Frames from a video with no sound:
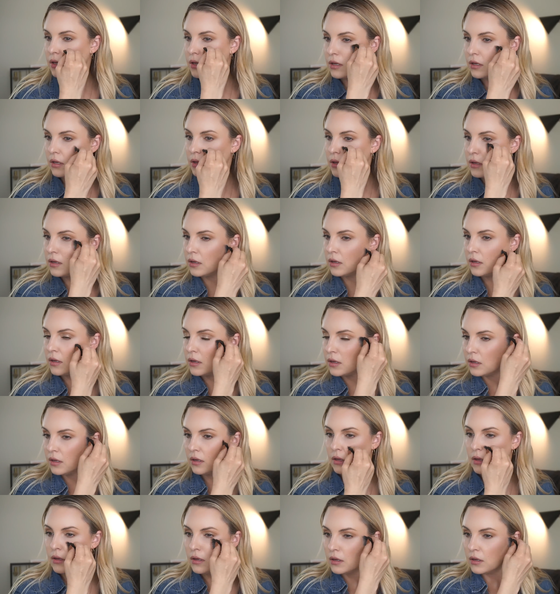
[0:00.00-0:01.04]

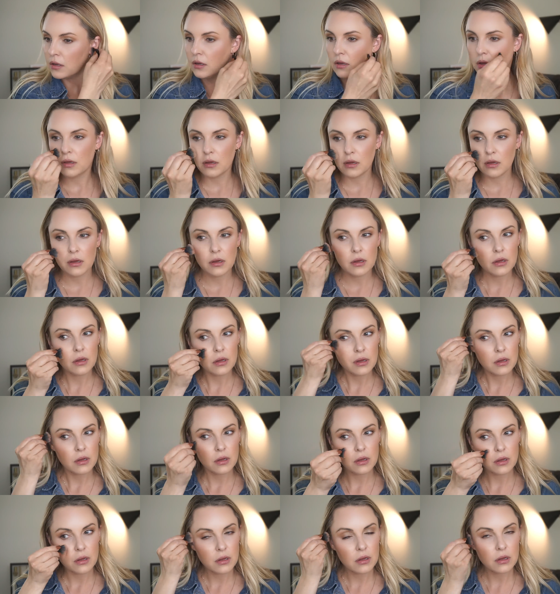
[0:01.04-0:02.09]

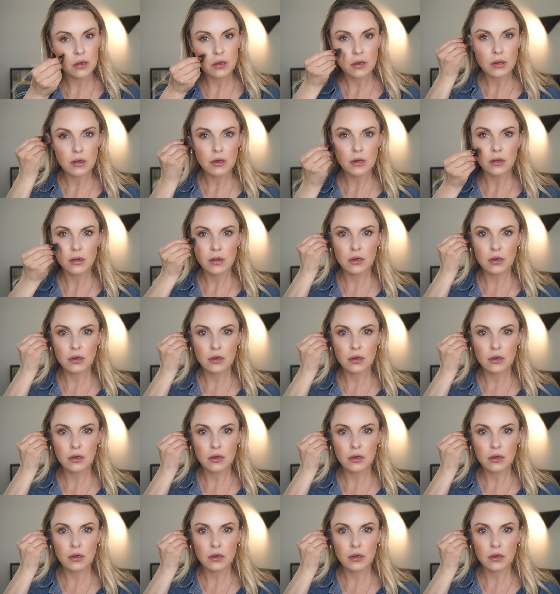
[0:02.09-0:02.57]
(no one is talking)